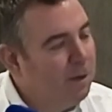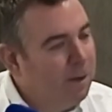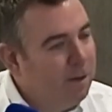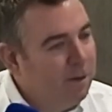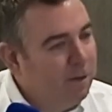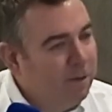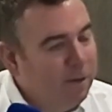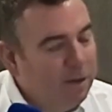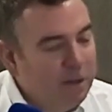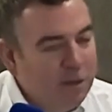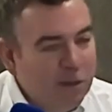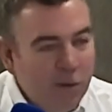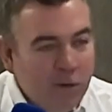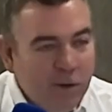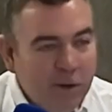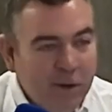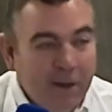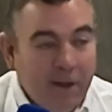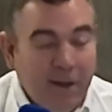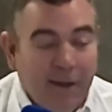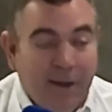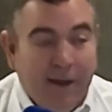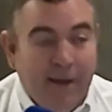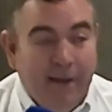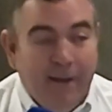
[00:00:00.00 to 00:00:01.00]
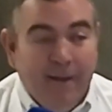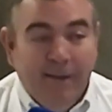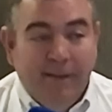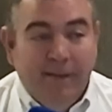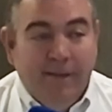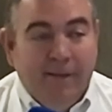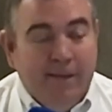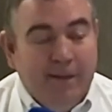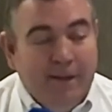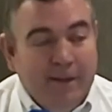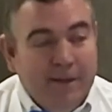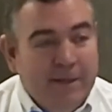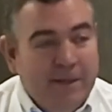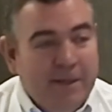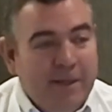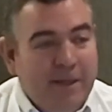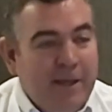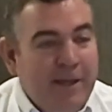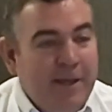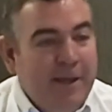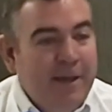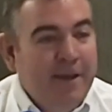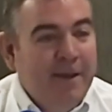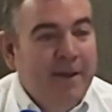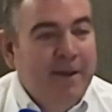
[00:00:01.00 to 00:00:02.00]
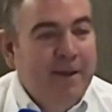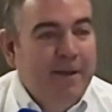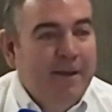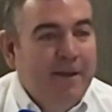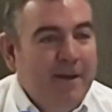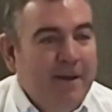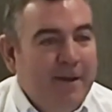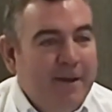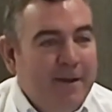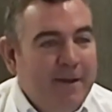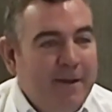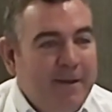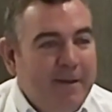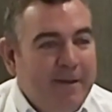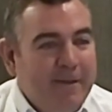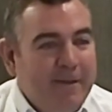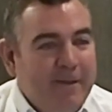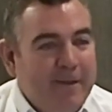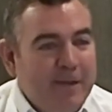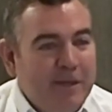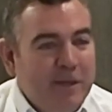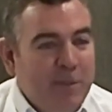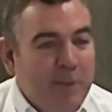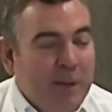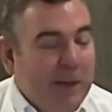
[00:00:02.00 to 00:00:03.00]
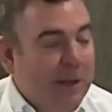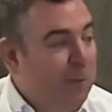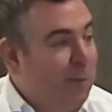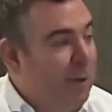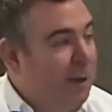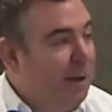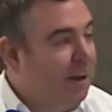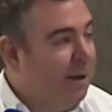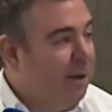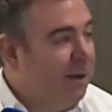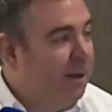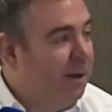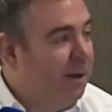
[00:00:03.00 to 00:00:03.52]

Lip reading: Thanks, Lauren. That's the big debate.